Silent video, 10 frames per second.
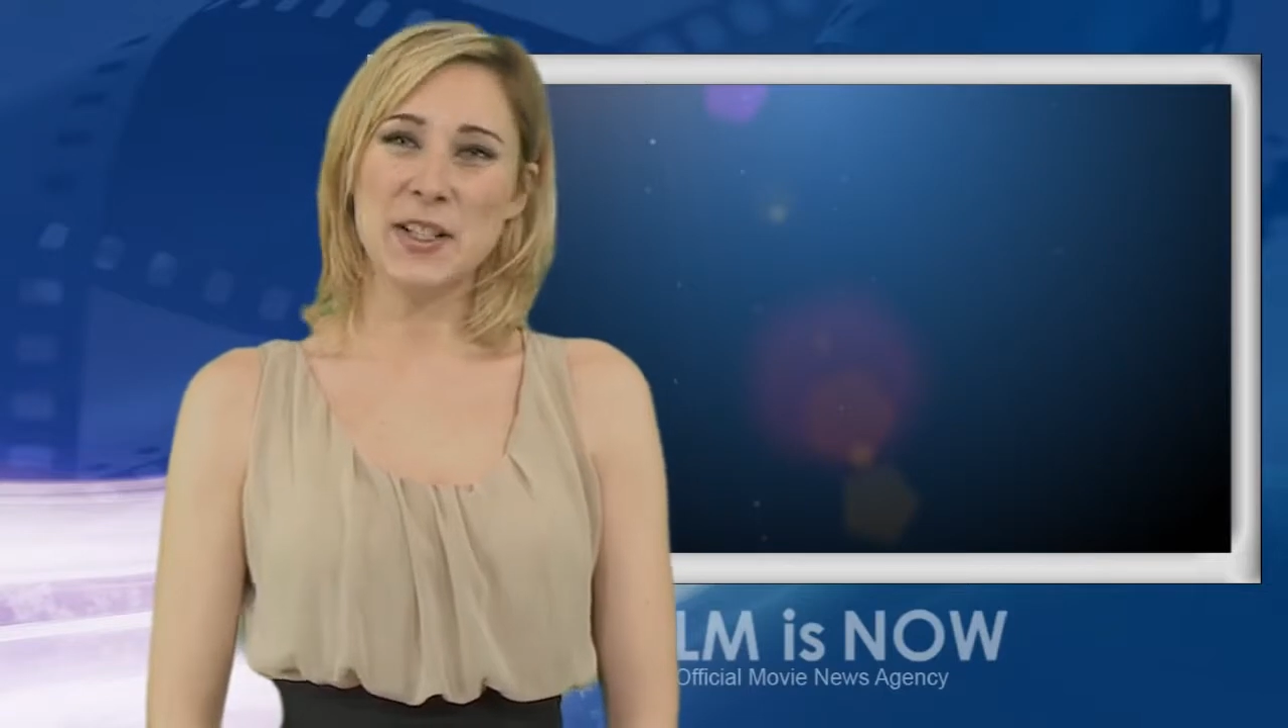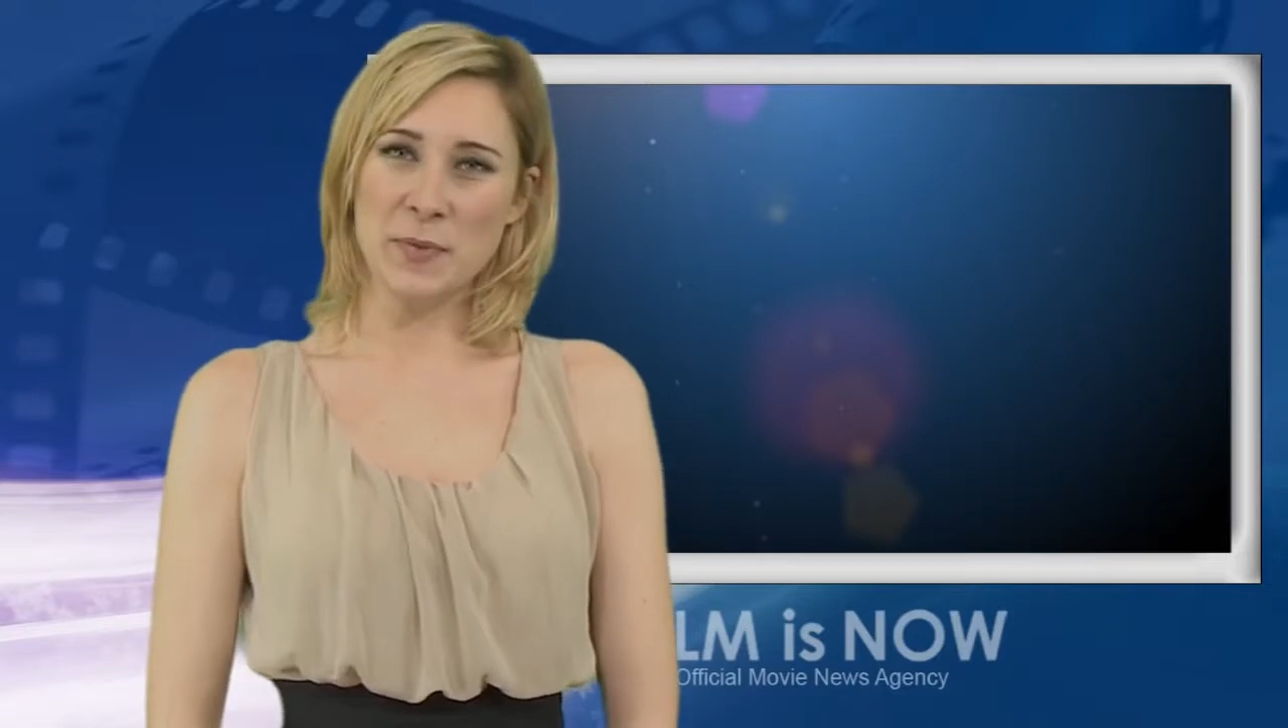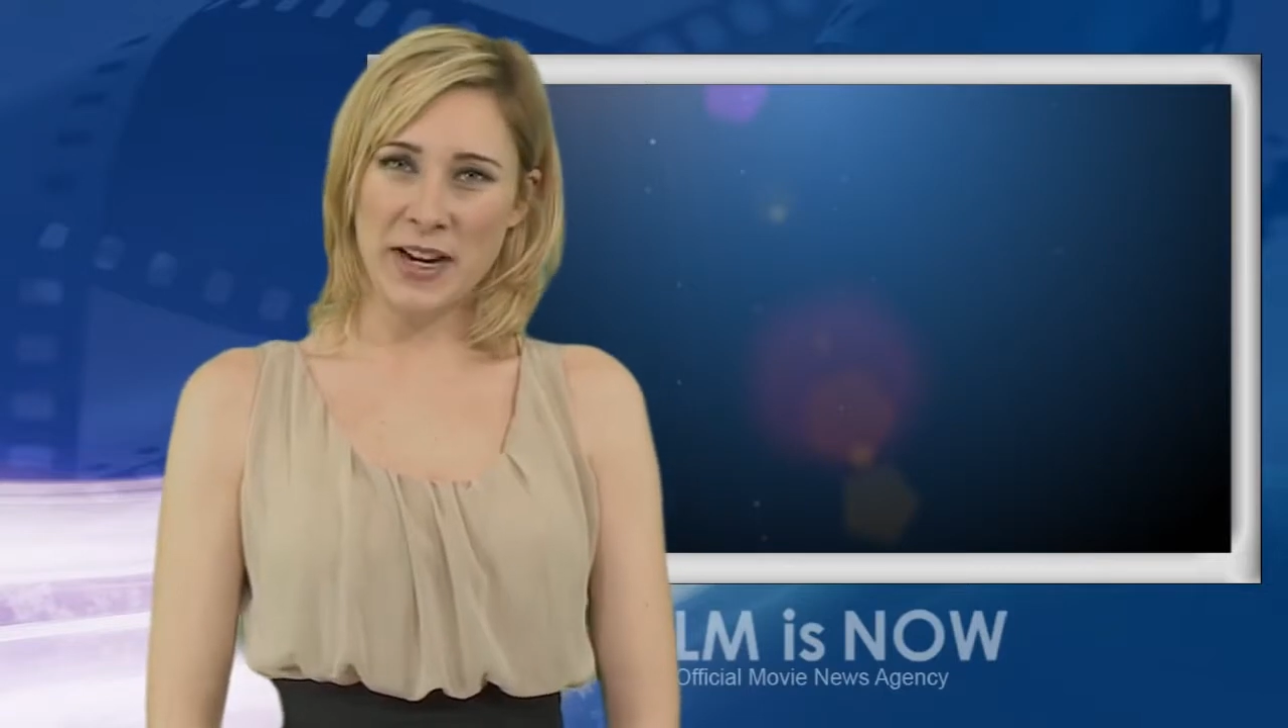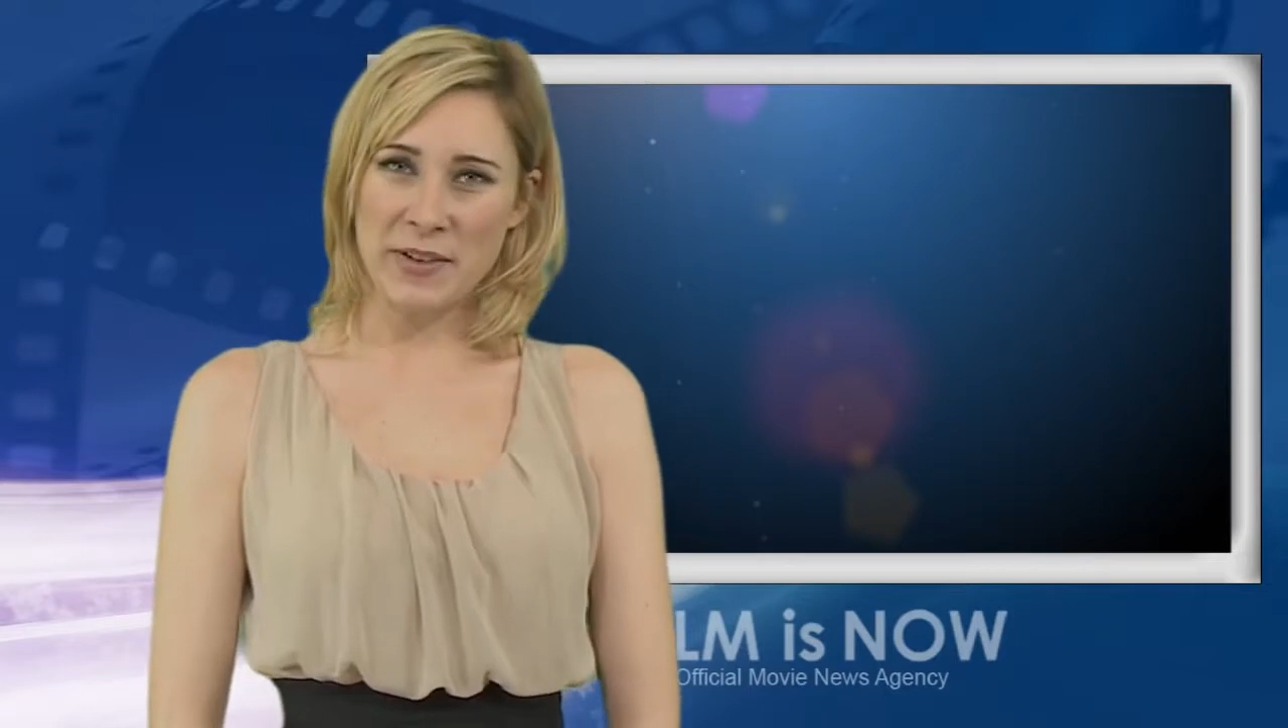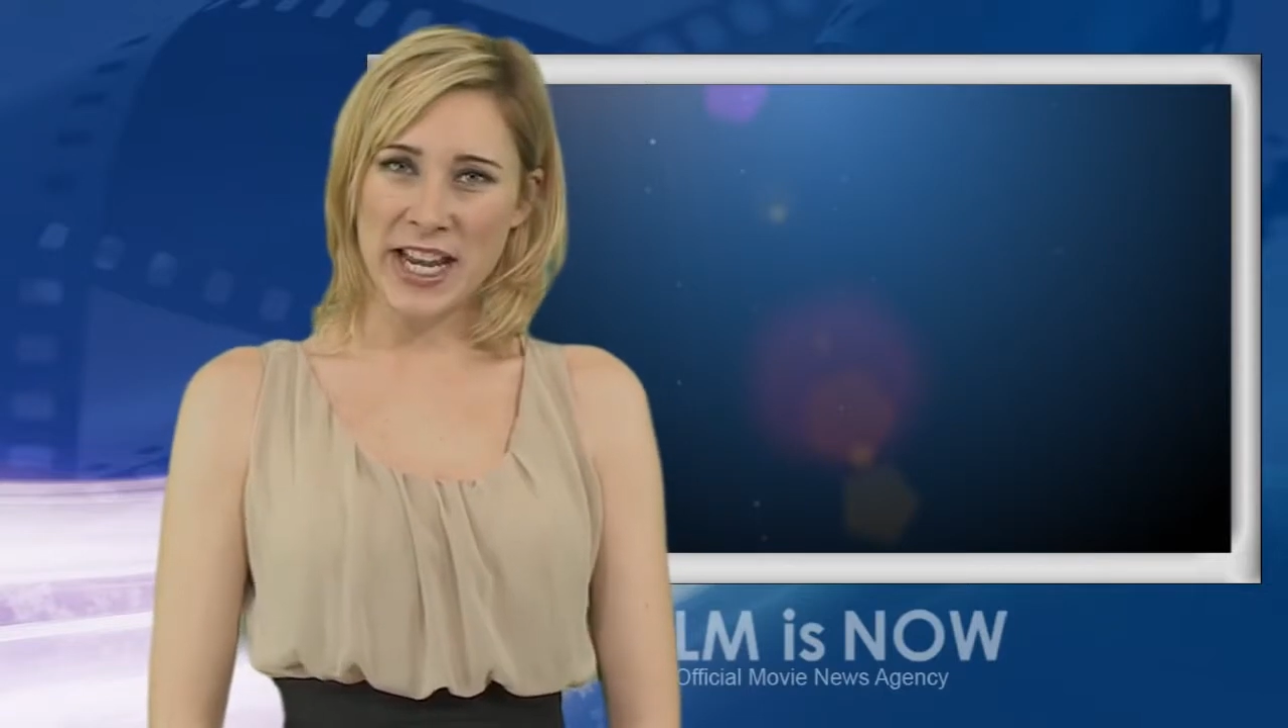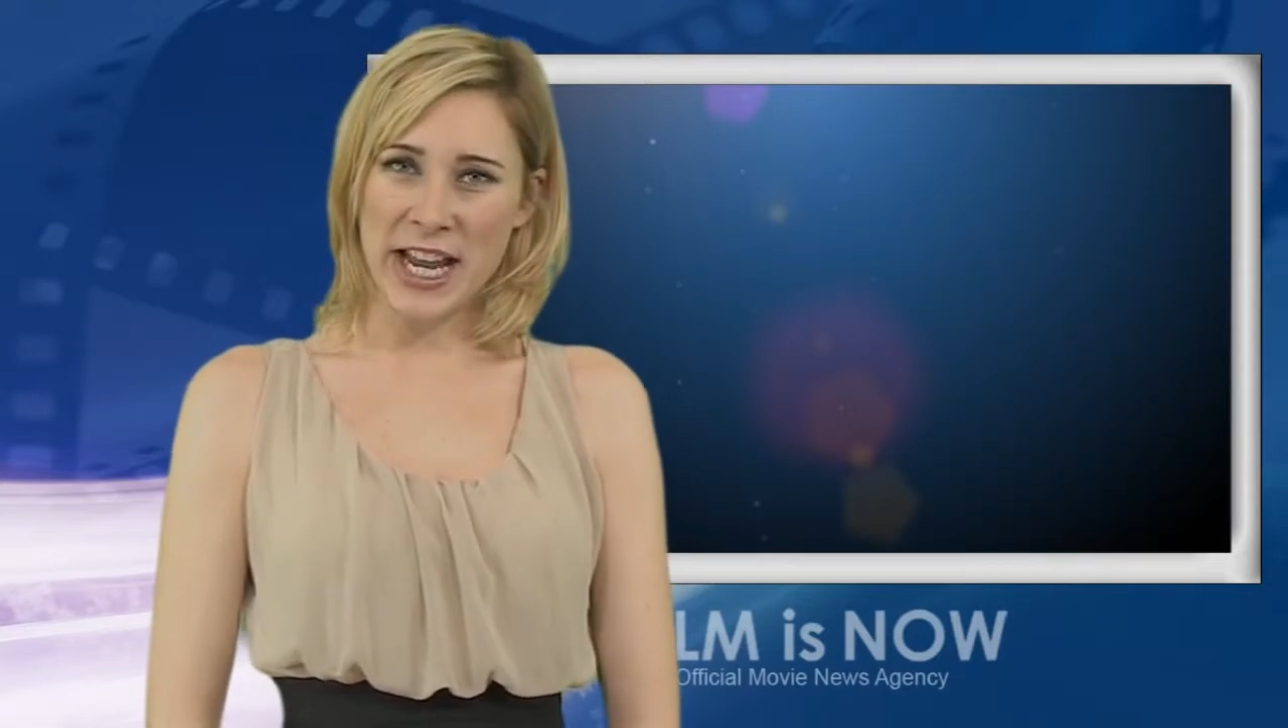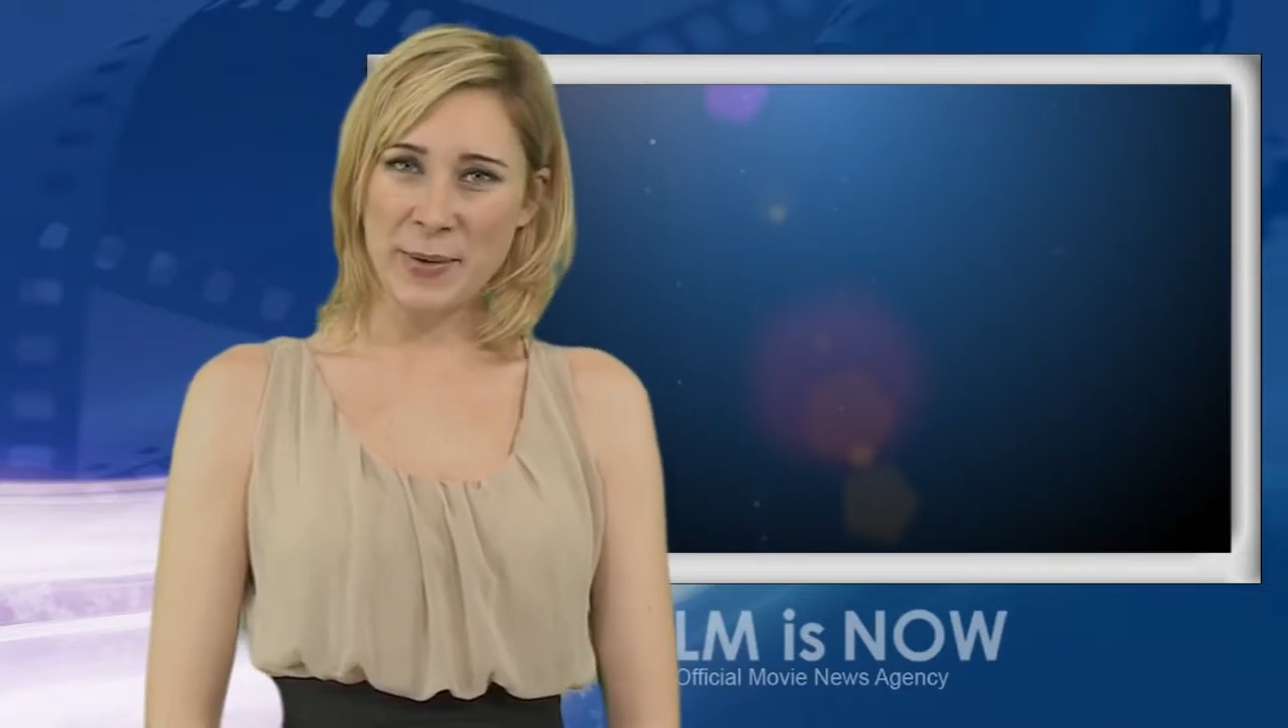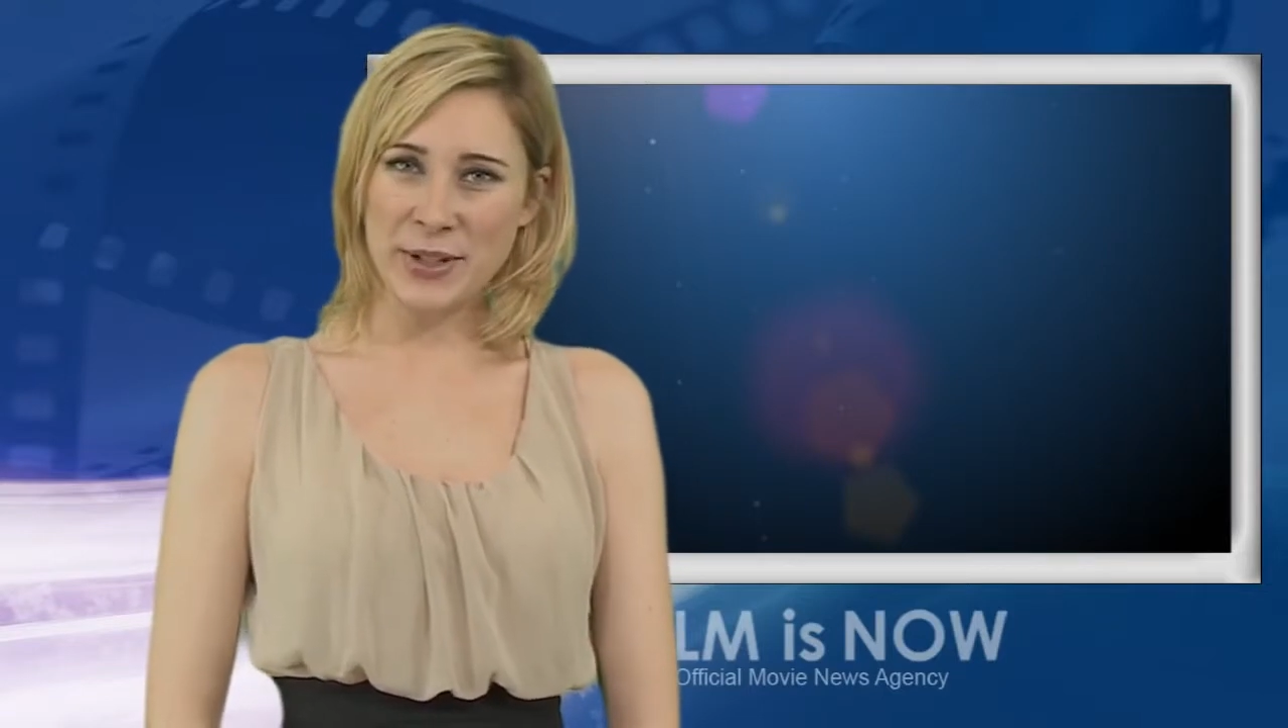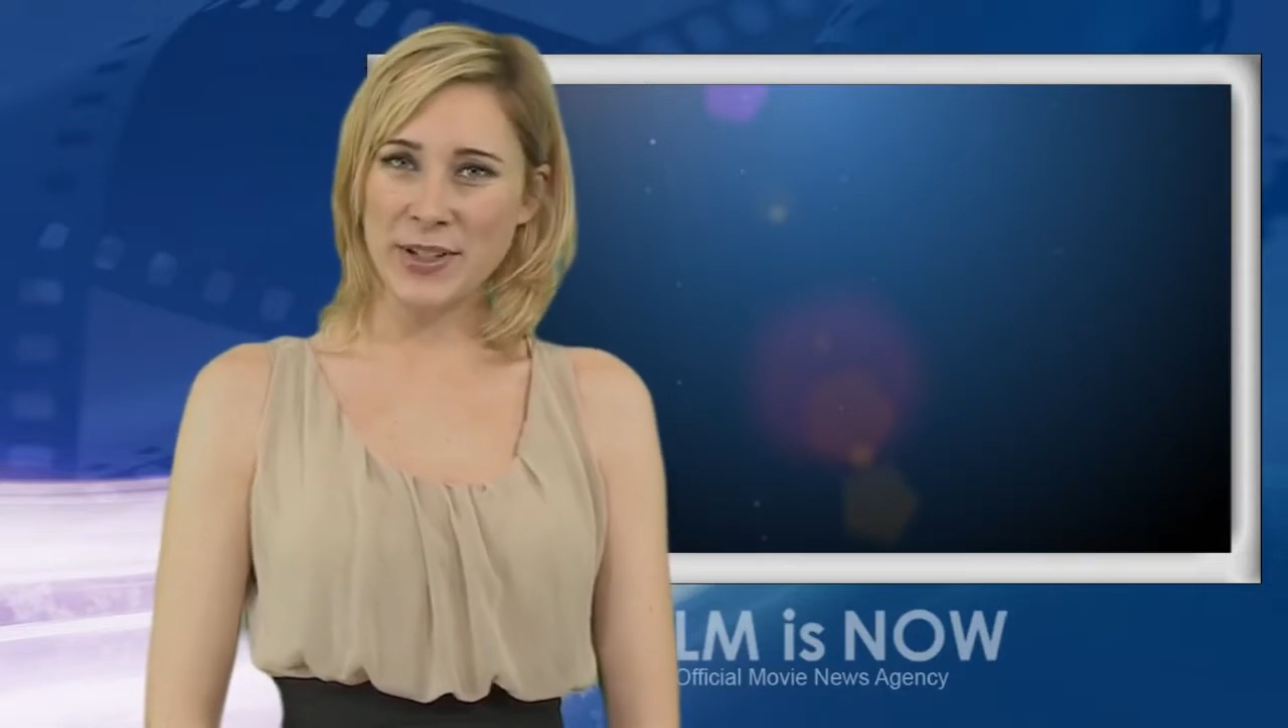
it's Valerie here with